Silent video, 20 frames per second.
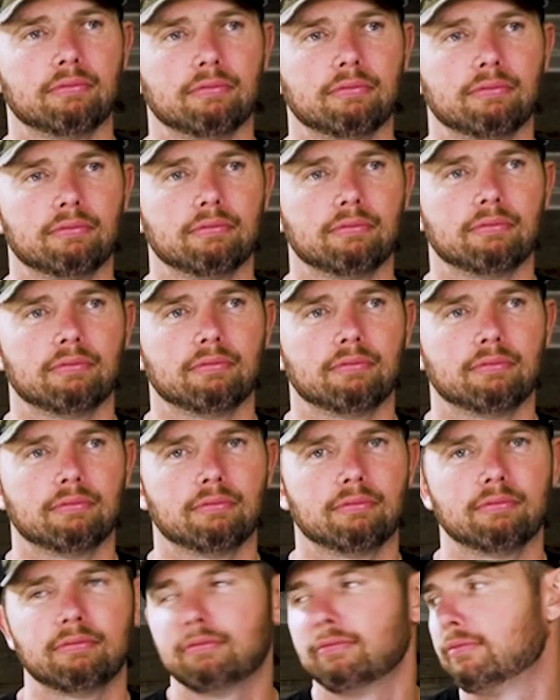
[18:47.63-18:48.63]

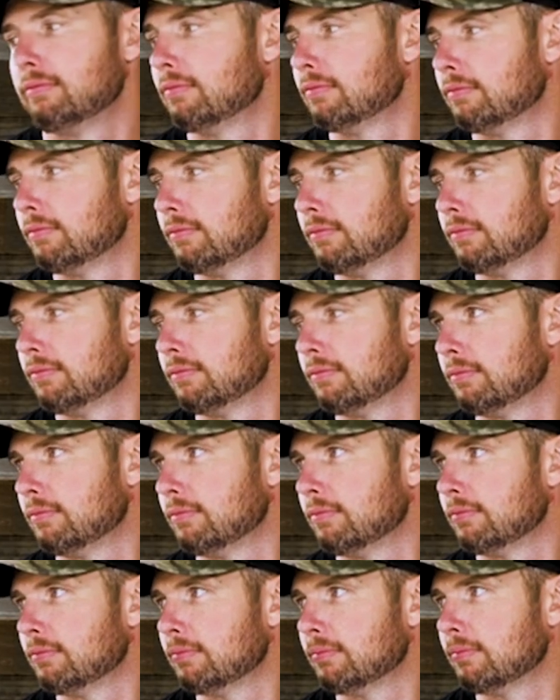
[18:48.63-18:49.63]

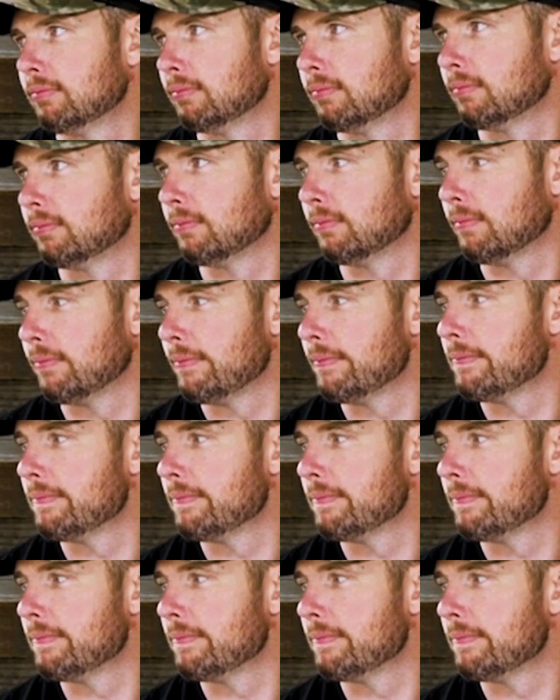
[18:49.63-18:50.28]
The person shown says nothing.